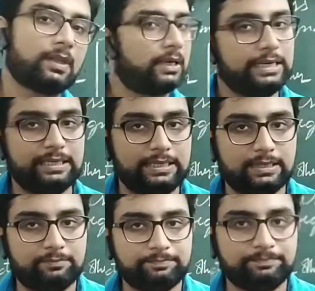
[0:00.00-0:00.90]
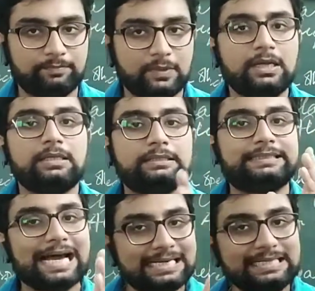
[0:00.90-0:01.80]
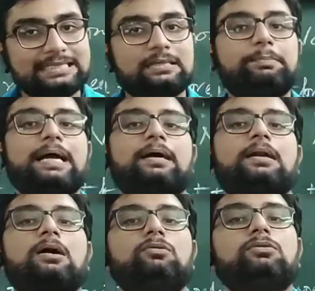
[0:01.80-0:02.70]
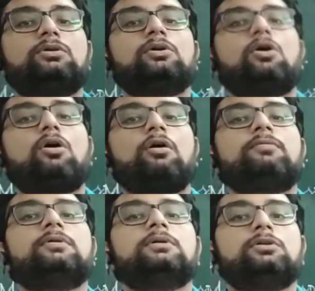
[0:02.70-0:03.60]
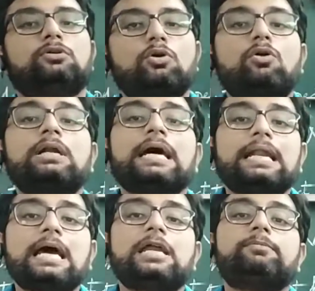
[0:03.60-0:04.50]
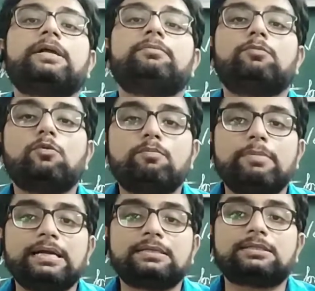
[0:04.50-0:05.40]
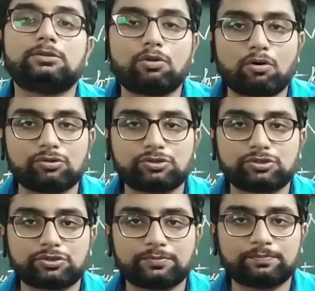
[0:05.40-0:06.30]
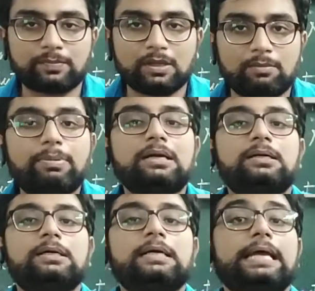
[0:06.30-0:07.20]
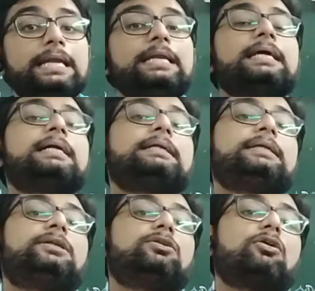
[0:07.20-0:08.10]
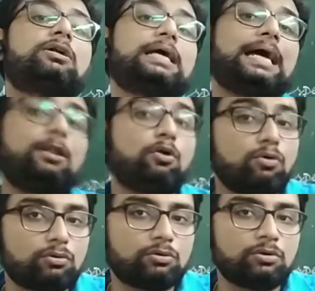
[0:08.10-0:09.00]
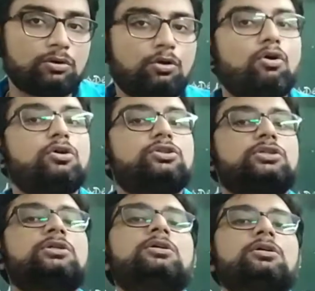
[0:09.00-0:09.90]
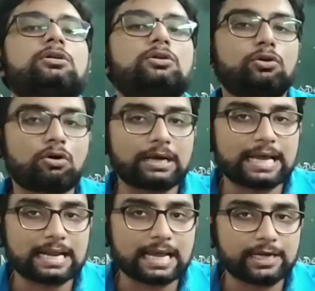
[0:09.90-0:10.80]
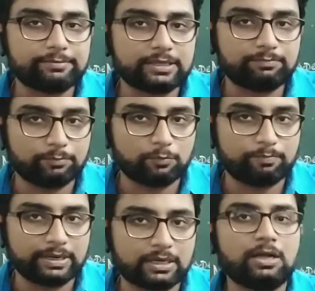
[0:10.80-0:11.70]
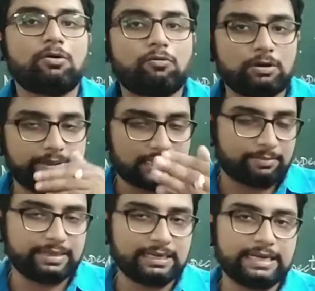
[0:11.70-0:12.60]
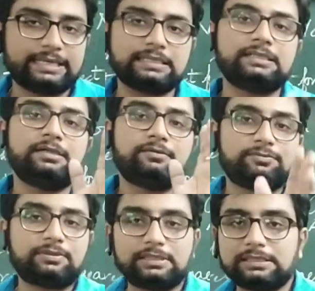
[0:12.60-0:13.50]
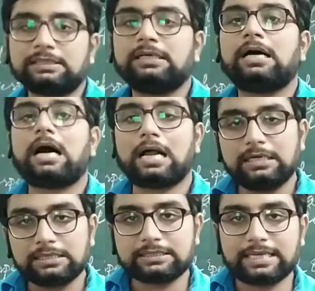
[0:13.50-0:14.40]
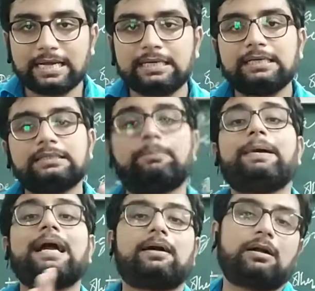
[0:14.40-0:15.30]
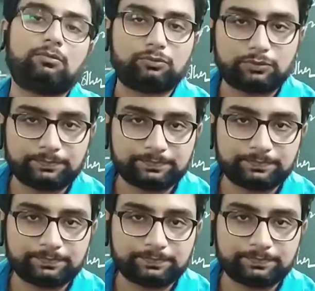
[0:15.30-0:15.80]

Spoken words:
India. That is the background of non-alignment movements launched. But India did not alone launch non-alignment movement. We'll be coming later. First, understand the background.